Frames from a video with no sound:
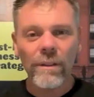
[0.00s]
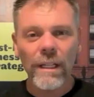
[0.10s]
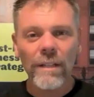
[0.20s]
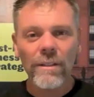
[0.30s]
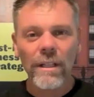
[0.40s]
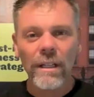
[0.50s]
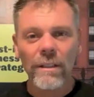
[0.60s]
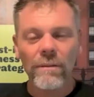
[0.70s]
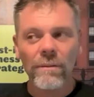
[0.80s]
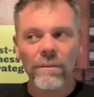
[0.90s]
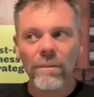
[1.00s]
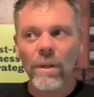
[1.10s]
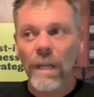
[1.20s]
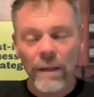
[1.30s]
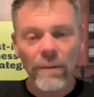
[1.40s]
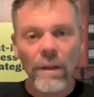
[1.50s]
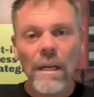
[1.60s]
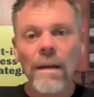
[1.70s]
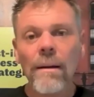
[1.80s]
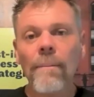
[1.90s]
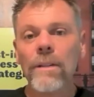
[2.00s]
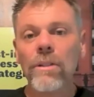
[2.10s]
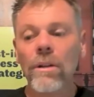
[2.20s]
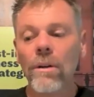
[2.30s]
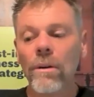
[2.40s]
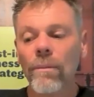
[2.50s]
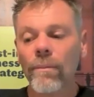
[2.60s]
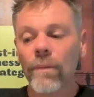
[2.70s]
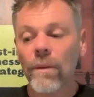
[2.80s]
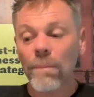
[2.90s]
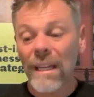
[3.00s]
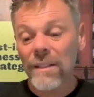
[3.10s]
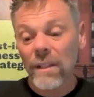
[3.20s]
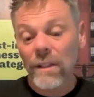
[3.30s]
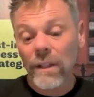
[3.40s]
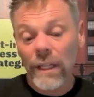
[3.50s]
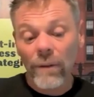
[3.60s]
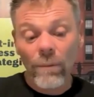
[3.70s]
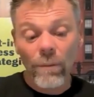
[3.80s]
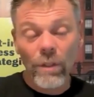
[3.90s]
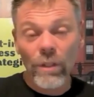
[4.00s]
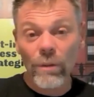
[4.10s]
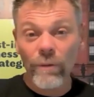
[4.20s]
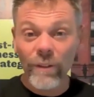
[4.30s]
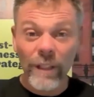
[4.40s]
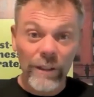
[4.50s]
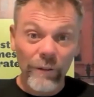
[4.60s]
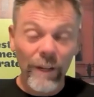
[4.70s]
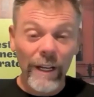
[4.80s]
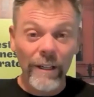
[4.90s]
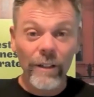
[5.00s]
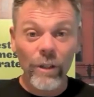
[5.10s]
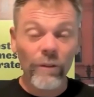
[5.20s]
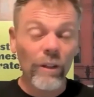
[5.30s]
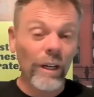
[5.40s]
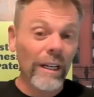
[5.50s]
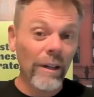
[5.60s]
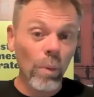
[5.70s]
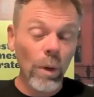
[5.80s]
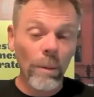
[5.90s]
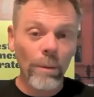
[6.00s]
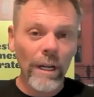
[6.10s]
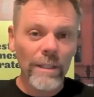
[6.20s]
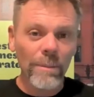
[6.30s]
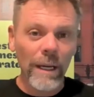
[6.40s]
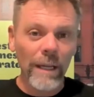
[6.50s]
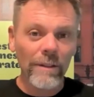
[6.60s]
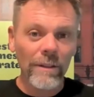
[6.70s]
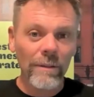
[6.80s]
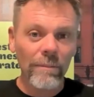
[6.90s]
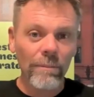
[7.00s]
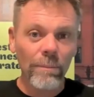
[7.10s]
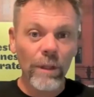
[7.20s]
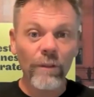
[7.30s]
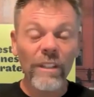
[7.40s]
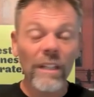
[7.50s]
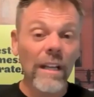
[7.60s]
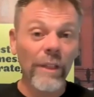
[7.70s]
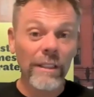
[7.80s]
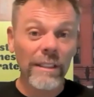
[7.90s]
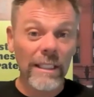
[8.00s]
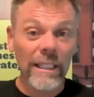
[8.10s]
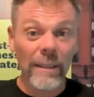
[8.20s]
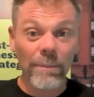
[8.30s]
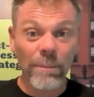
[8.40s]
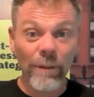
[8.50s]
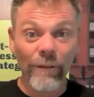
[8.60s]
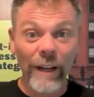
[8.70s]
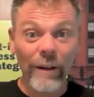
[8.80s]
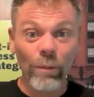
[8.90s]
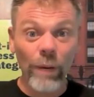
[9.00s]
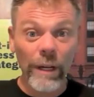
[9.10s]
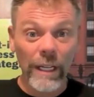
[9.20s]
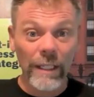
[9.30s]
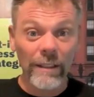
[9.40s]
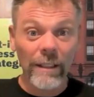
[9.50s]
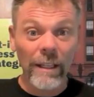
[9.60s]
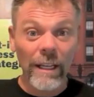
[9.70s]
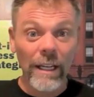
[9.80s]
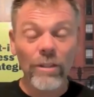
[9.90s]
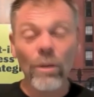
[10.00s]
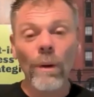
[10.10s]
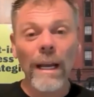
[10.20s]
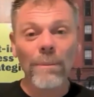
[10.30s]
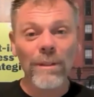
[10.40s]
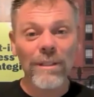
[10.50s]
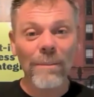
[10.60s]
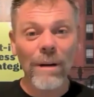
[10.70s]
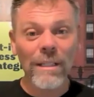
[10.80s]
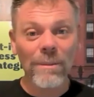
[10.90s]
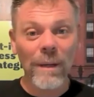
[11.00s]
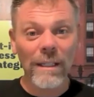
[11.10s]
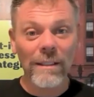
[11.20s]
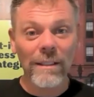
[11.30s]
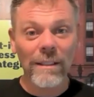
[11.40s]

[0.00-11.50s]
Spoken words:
And it's like, okay. So basically, you've lit the fire, you've created a warm prospect, but you've done nothing to keep the fire running. And so what happens to that prospect?